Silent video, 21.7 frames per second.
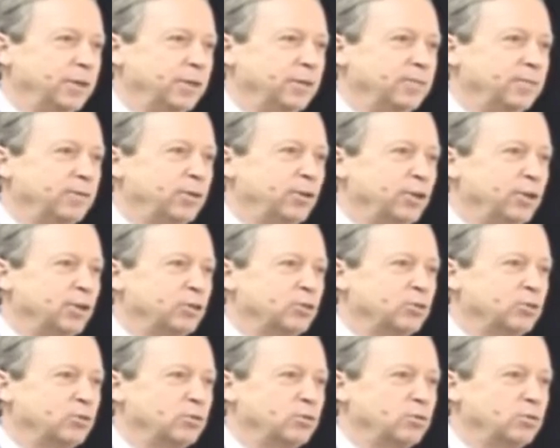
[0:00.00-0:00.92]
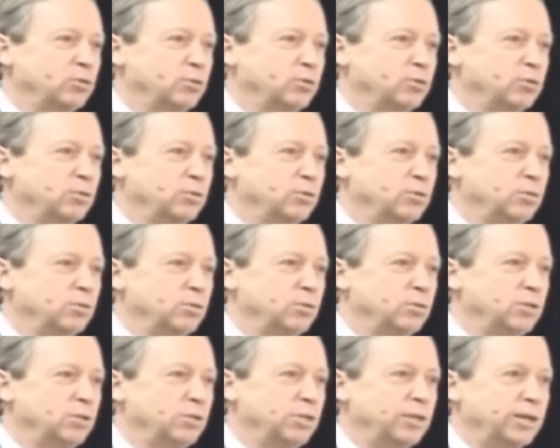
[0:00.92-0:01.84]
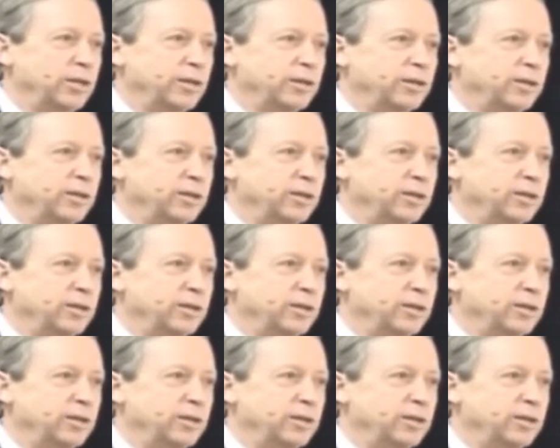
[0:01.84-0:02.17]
around the variance. See that